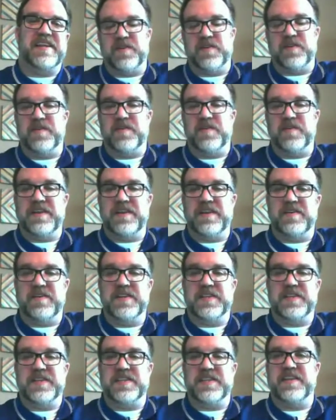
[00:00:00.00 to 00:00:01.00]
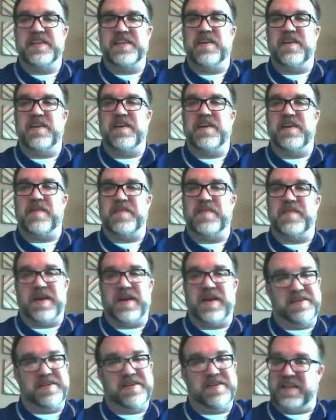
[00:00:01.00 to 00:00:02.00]
So, you see there,
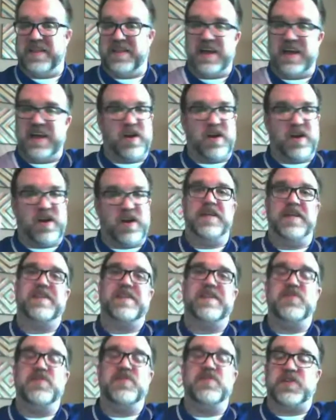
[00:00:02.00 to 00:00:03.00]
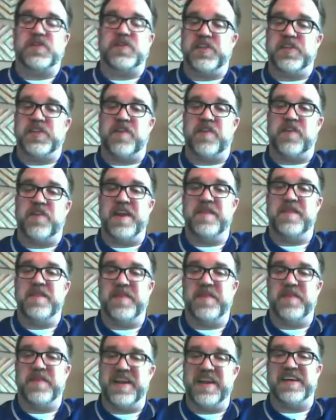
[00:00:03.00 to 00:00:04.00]
I'm glad Colleen uses restraint,
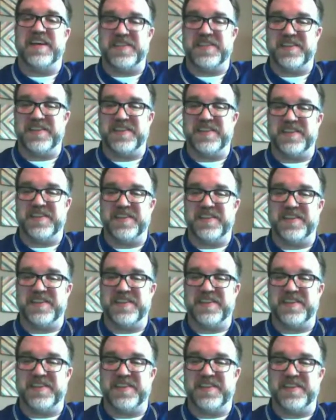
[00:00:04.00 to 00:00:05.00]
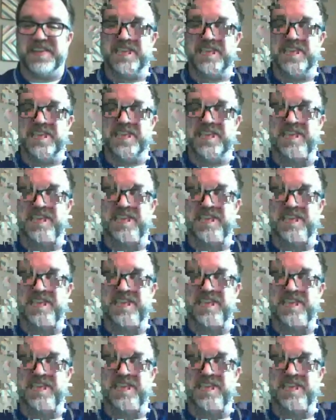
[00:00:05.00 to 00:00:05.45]
but yes, it's gotten